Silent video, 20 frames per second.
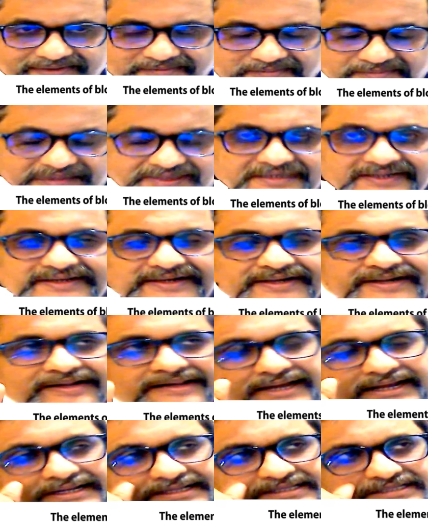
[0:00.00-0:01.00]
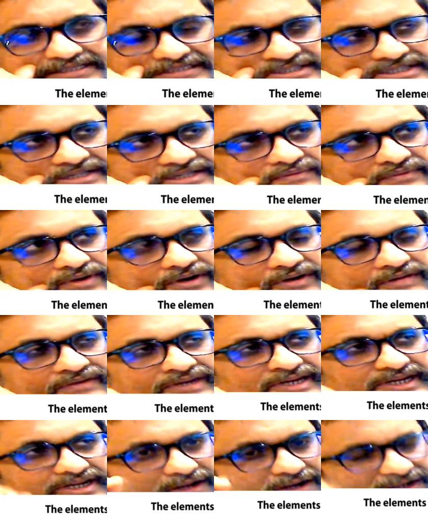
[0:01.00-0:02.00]
method, and this is
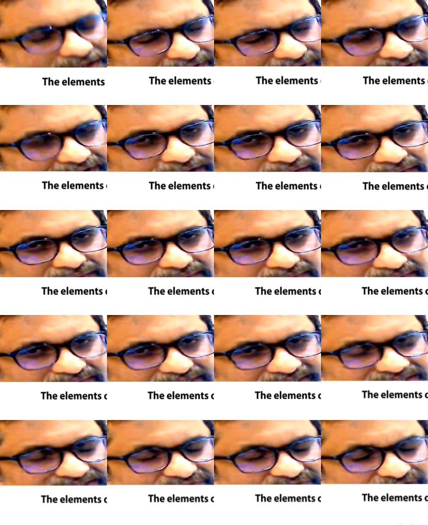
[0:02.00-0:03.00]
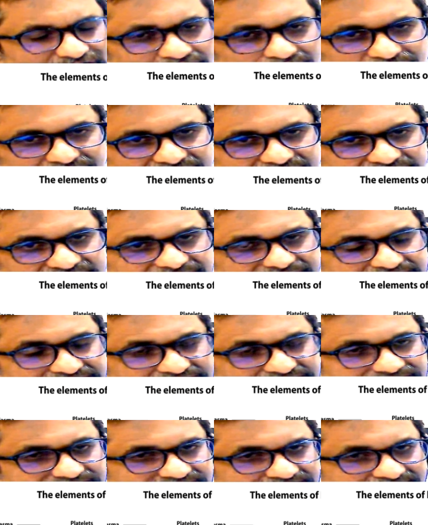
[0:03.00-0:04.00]
evolving not now, it's evolving
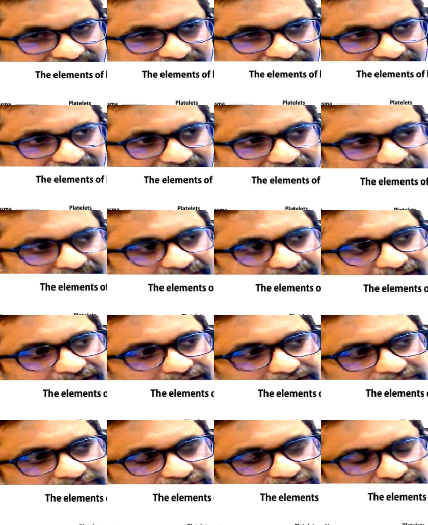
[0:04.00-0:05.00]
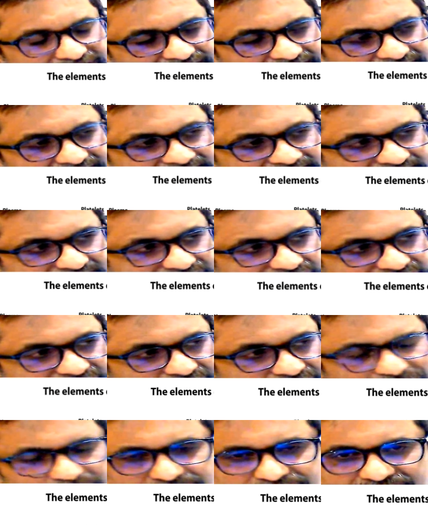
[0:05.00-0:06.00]
since almost since
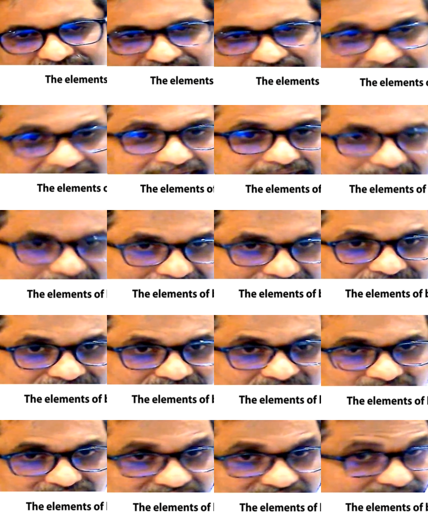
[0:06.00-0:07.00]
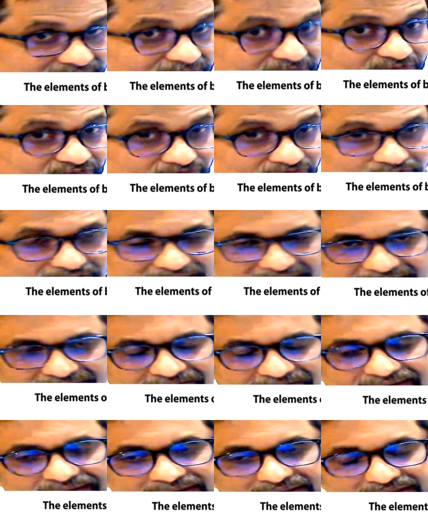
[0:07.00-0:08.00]
1979 or even before that.
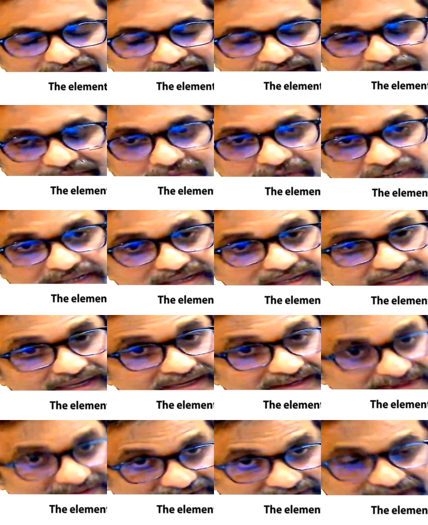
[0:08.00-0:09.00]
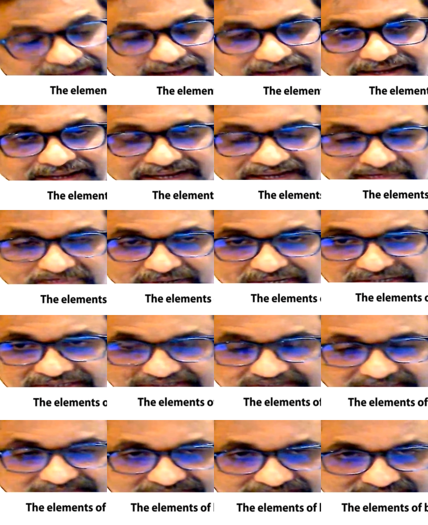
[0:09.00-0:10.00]
But in India, like
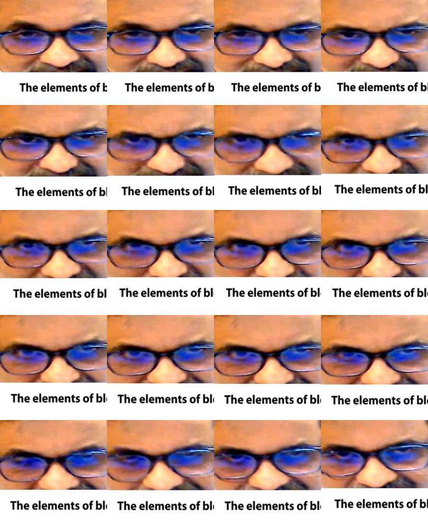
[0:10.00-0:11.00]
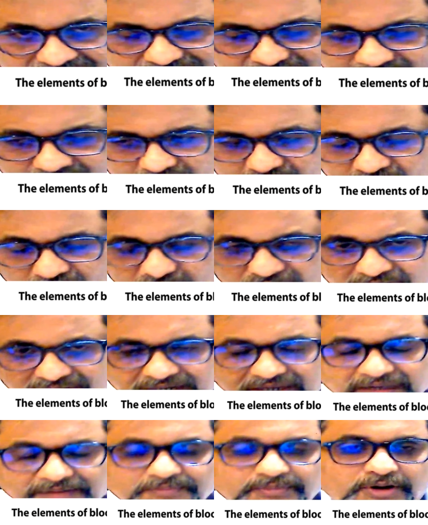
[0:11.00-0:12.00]
places, it's now getting
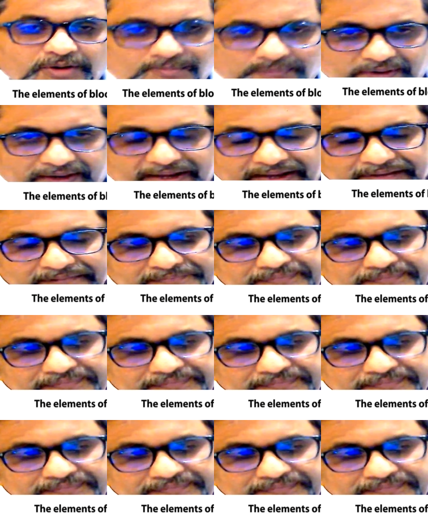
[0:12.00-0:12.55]
more popular.